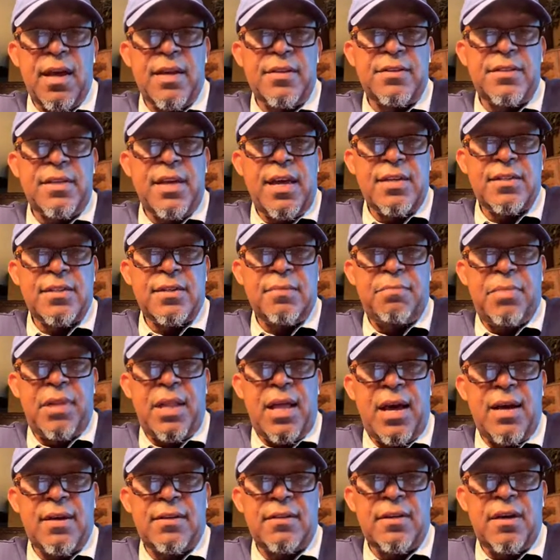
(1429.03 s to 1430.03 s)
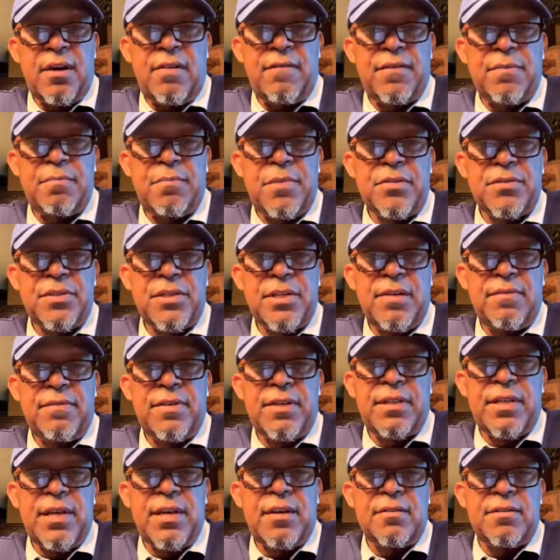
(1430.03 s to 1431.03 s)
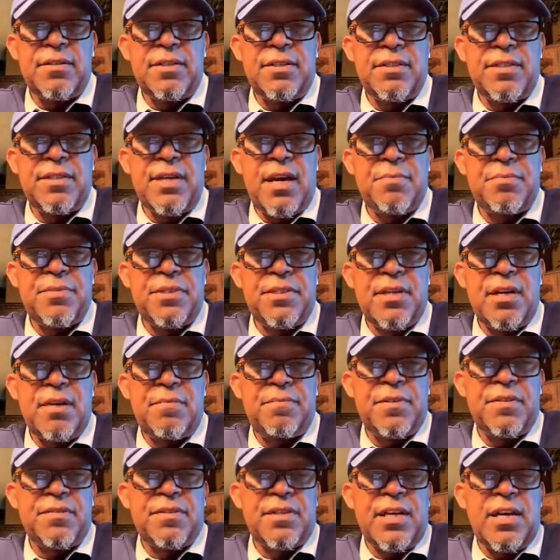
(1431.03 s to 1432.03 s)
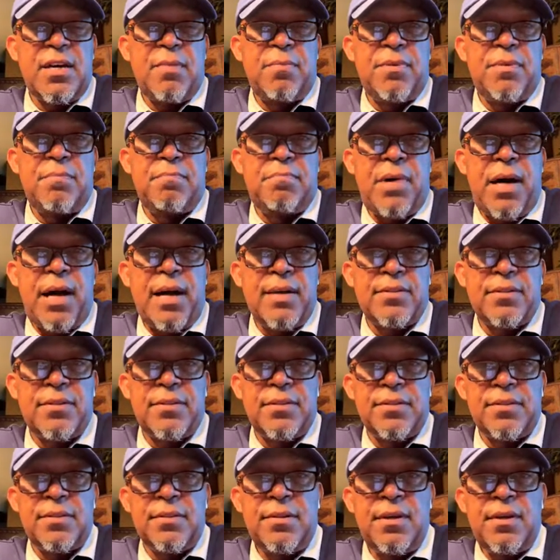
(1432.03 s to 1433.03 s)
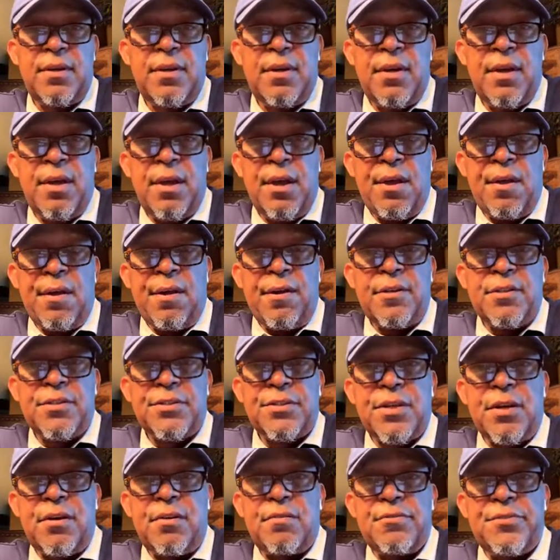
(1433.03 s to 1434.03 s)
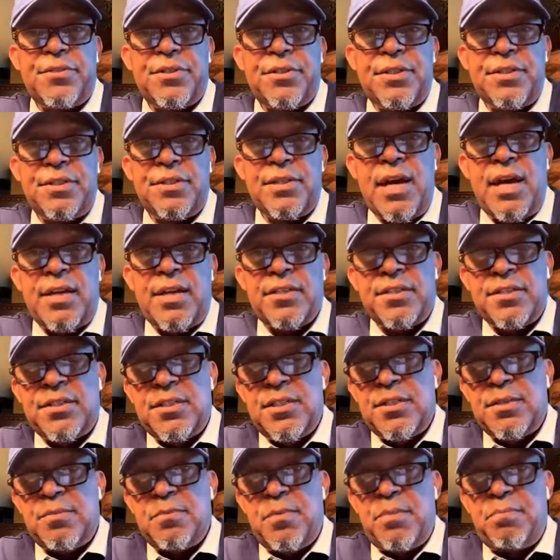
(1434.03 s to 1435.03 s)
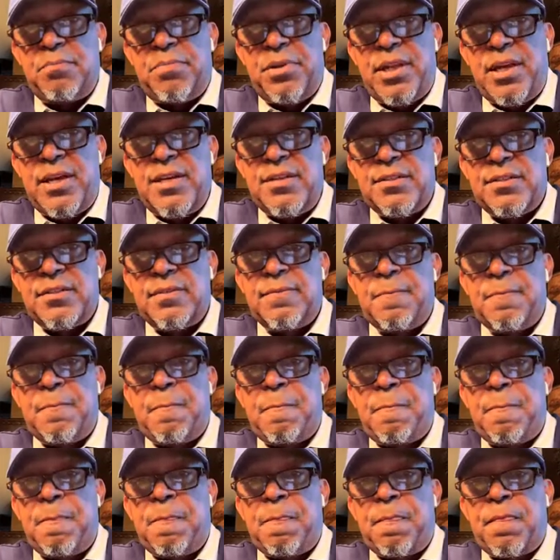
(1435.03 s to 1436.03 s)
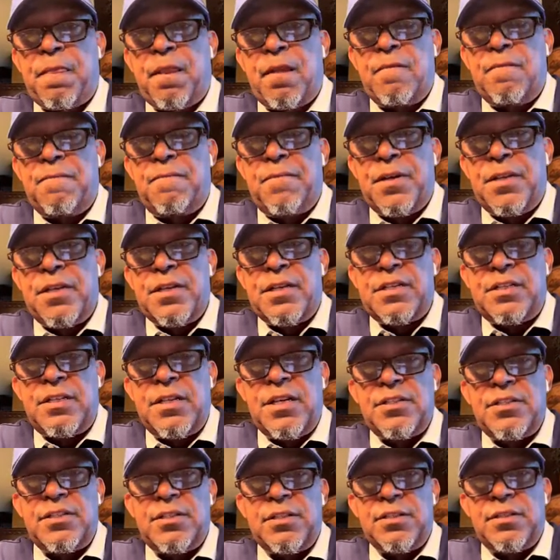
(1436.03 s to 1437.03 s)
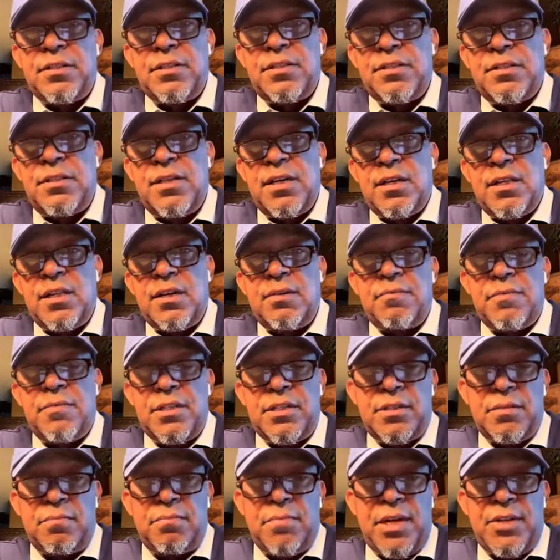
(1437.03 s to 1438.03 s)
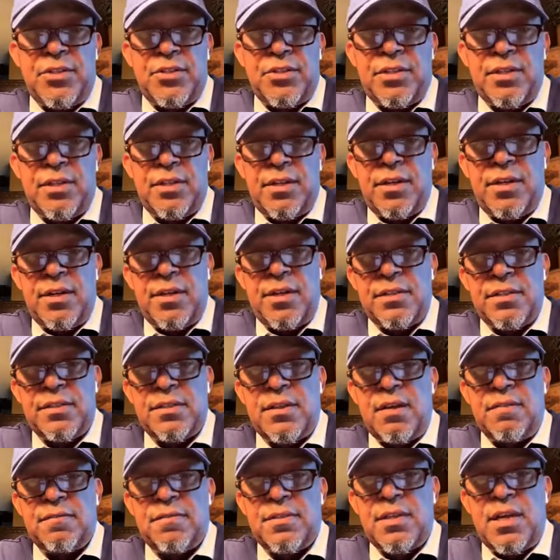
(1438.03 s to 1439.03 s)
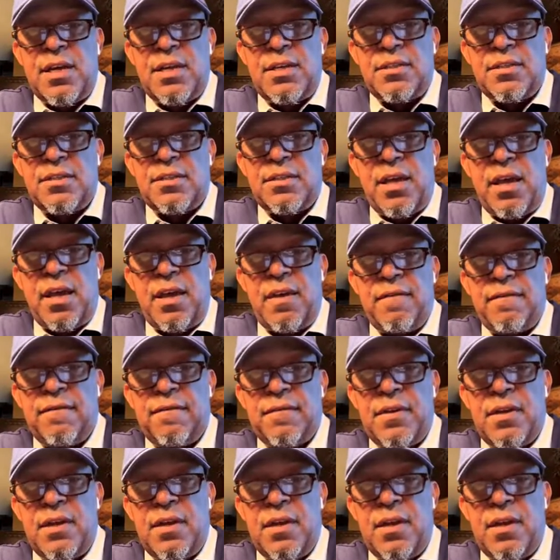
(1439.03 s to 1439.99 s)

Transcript: and she has it blocked off, and most everything on the top shelf is kept in boxes. So she's got a system in place for the conditions she's dealing with to make sure that her stuff stays safe.